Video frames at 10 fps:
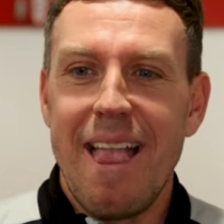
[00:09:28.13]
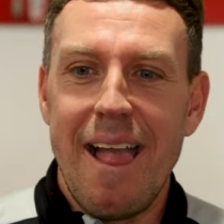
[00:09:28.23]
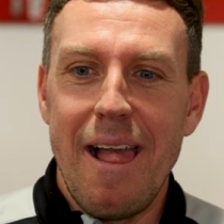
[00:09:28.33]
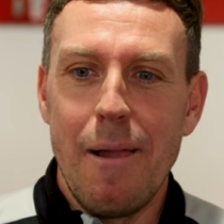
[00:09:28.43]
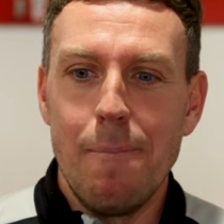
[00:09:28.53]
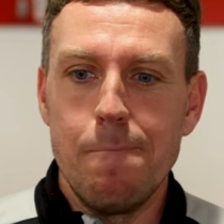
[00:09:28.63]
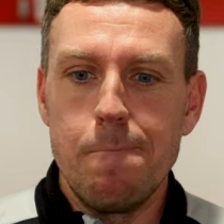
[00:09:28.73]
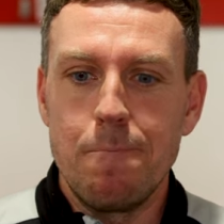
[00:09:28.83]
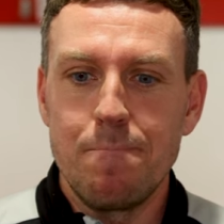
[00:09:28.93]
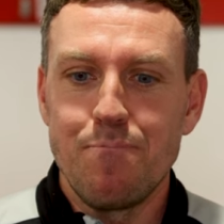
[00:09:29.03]

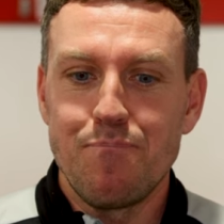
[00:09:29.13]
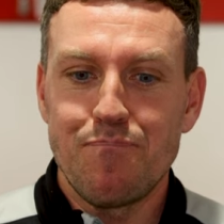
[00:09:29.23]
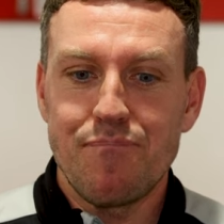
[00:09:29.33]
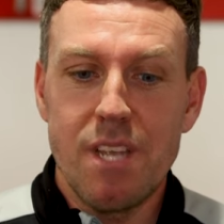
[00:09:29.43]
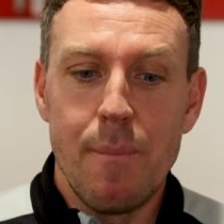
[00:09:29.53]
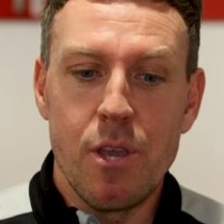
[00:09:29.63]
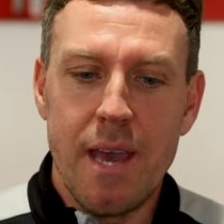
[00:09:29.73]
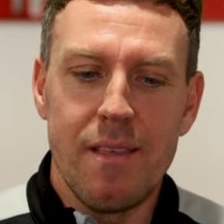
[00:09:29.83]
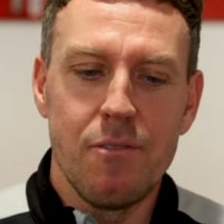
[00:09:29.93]
But yeah,